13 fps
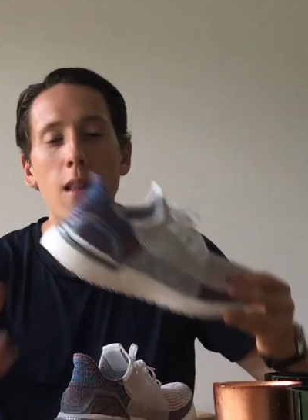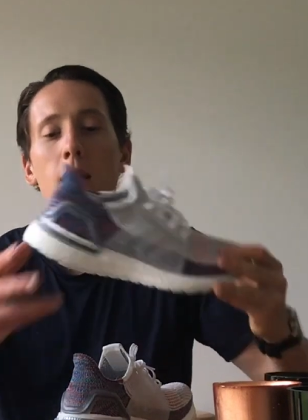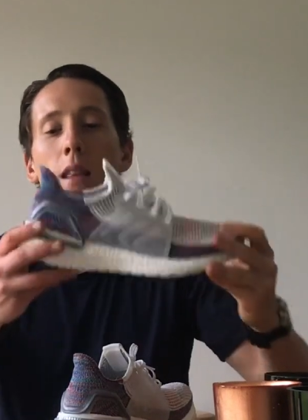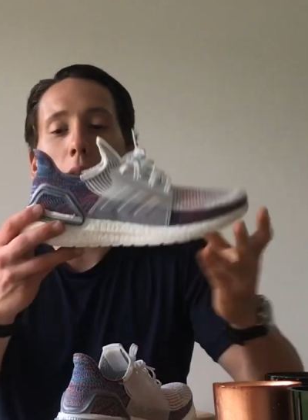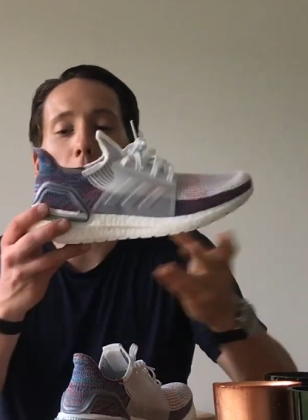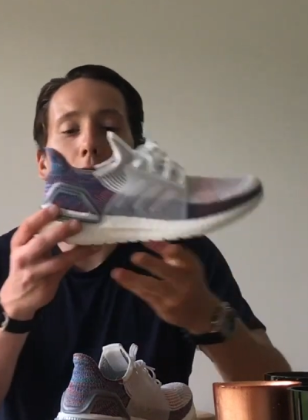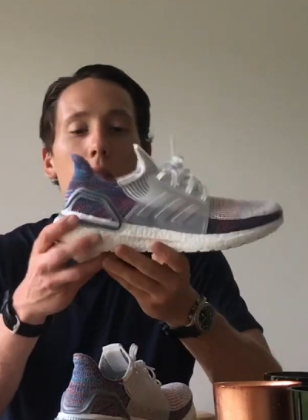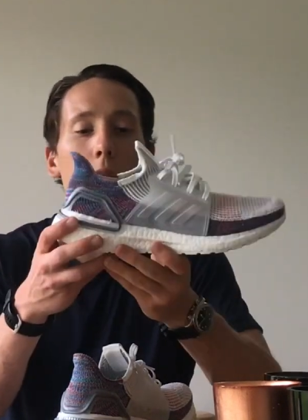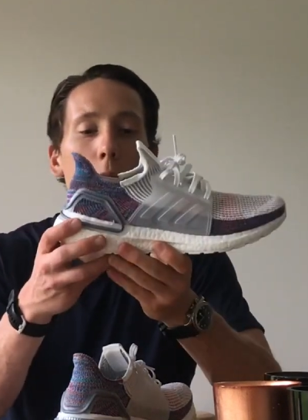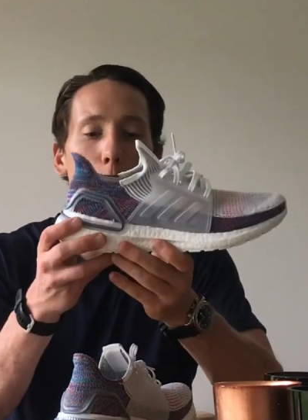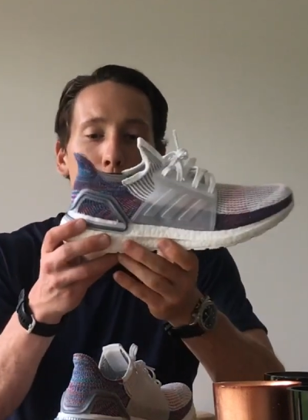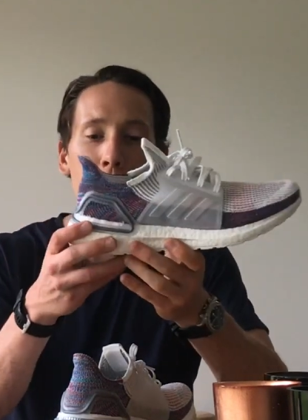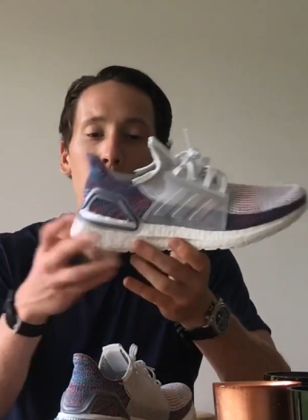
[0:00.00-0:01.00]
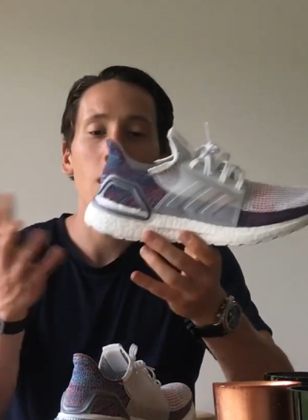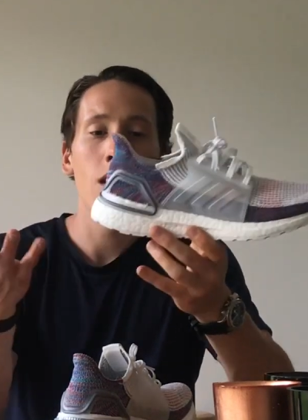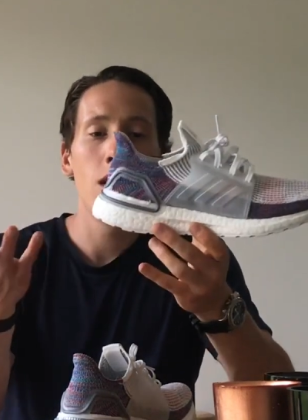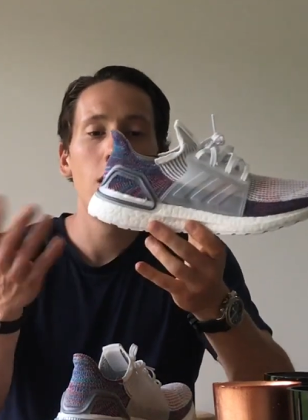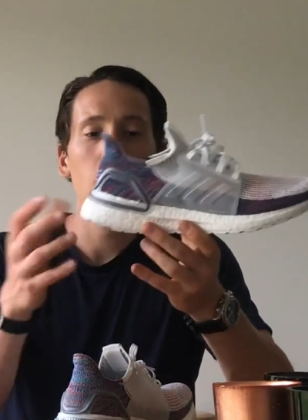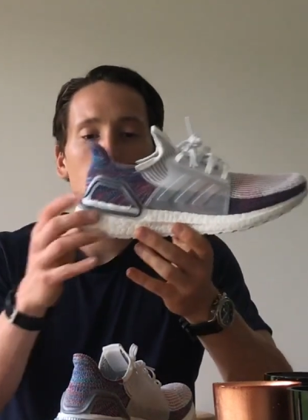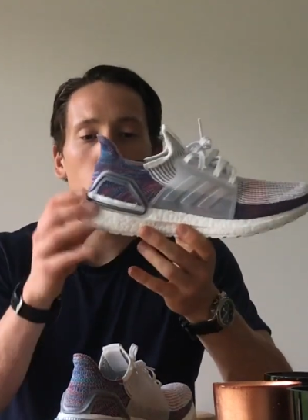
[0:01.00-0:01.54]
it does.
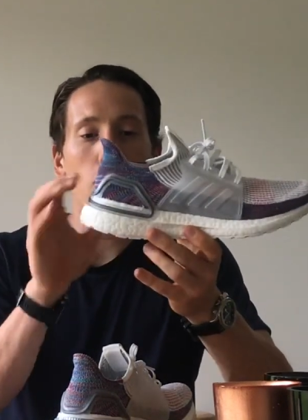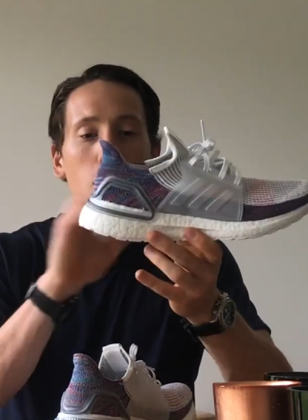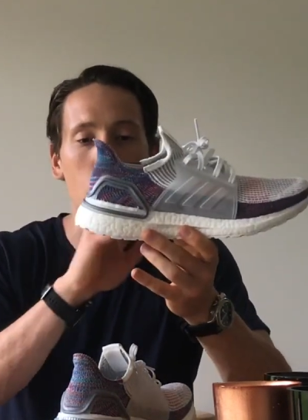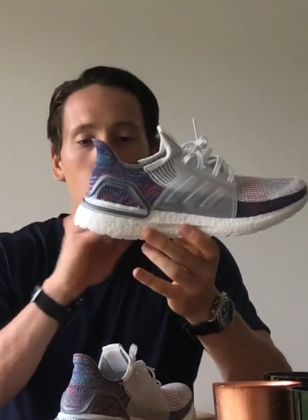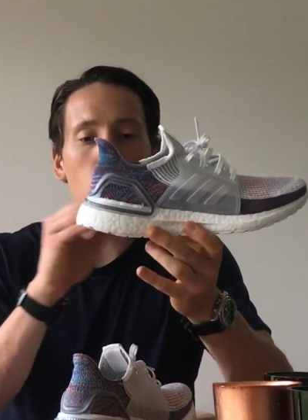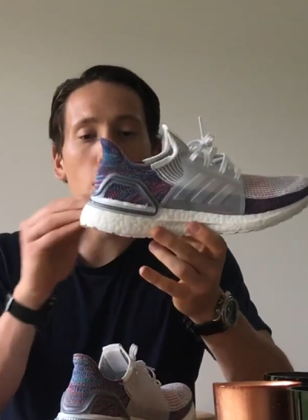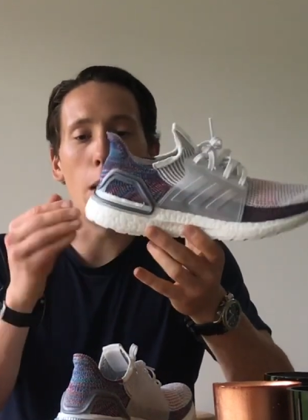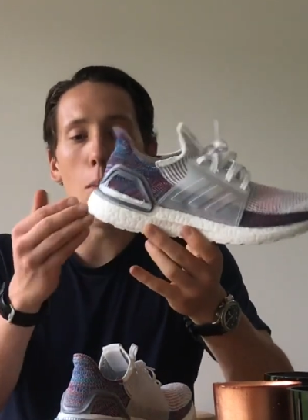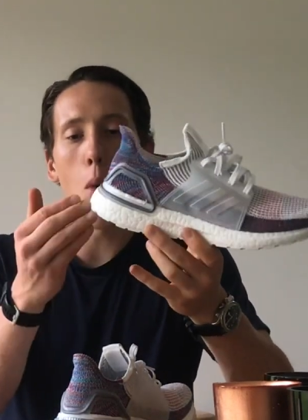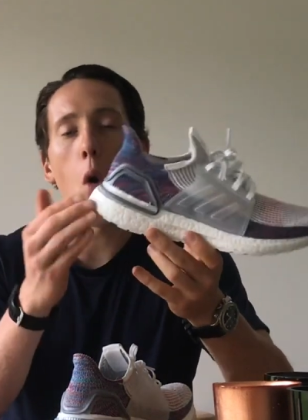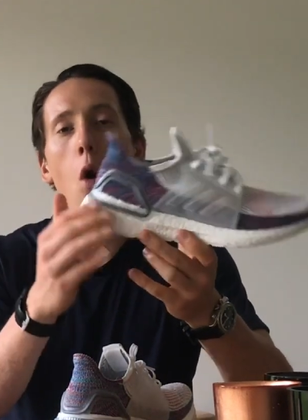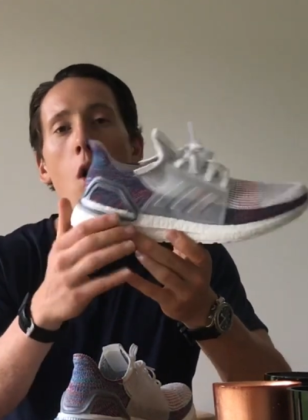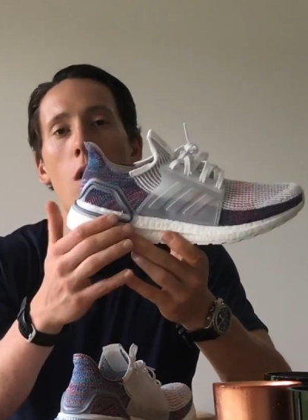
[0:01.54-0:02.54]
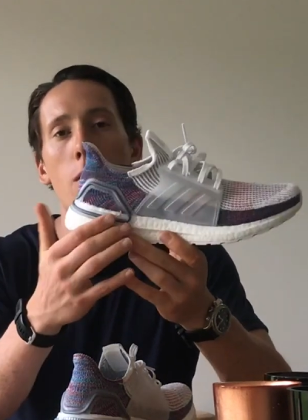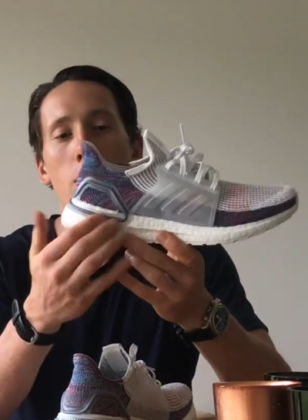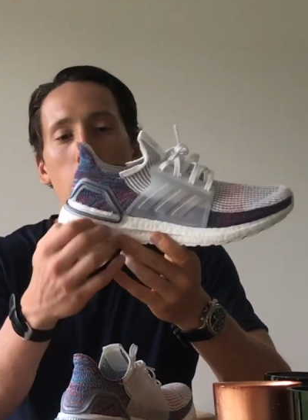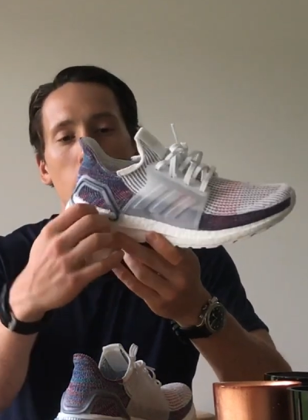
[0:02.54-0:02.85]
You obviously do get more